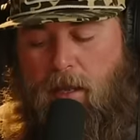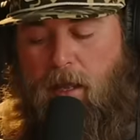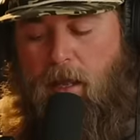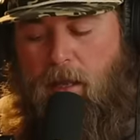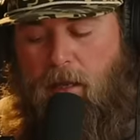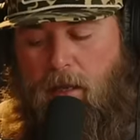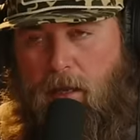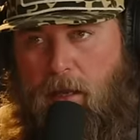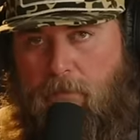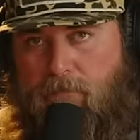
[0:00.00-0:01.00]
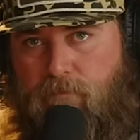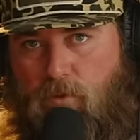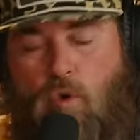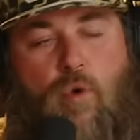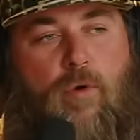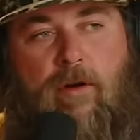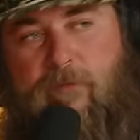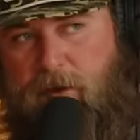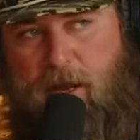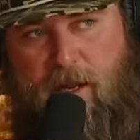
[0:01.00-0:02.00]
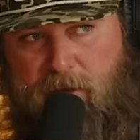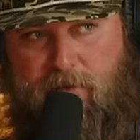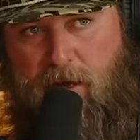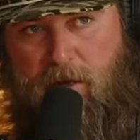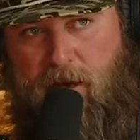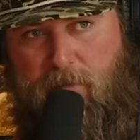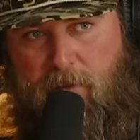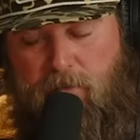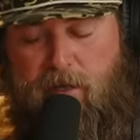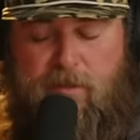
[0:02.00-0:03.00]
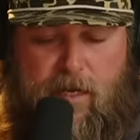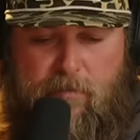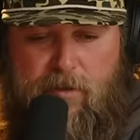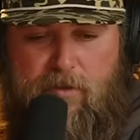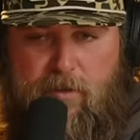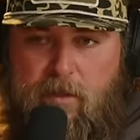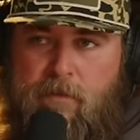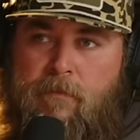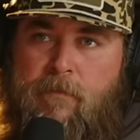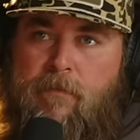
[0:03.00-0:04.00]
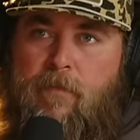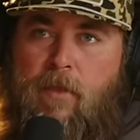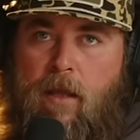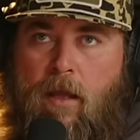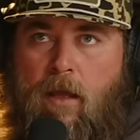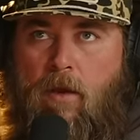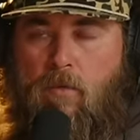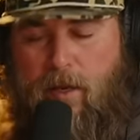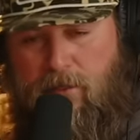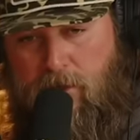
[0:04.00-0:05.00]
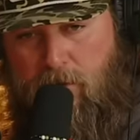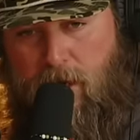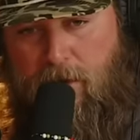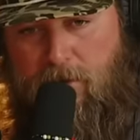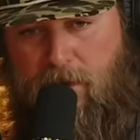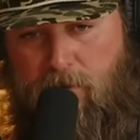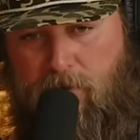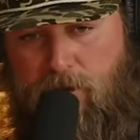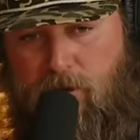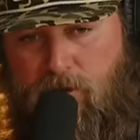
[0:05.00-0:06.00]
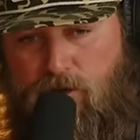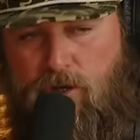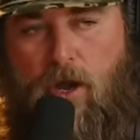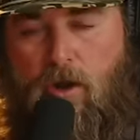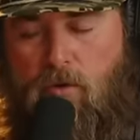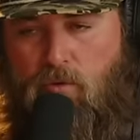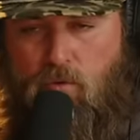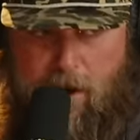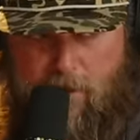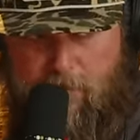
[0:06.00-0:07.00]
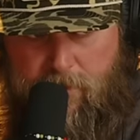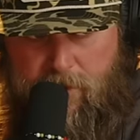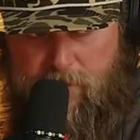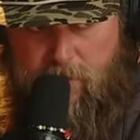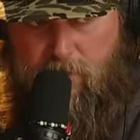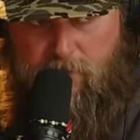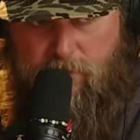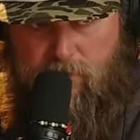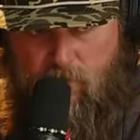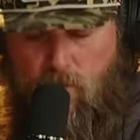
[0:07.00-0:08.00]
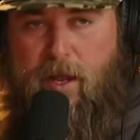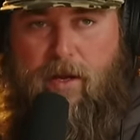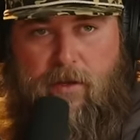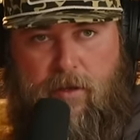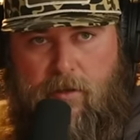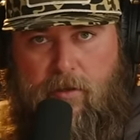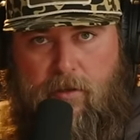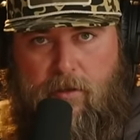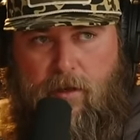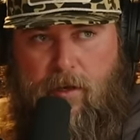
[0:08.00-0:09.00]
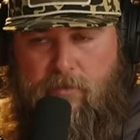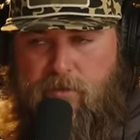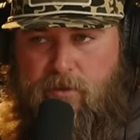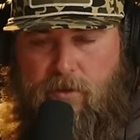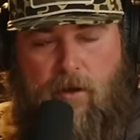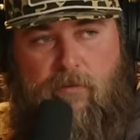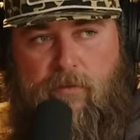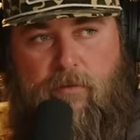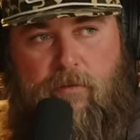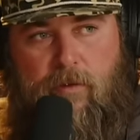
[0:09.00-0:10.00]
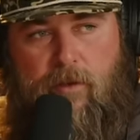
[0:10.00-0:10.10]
a like a quarter of a day that was hot and happening. Rest time is we had two days that were just dog crap because of wind, like it was just awful.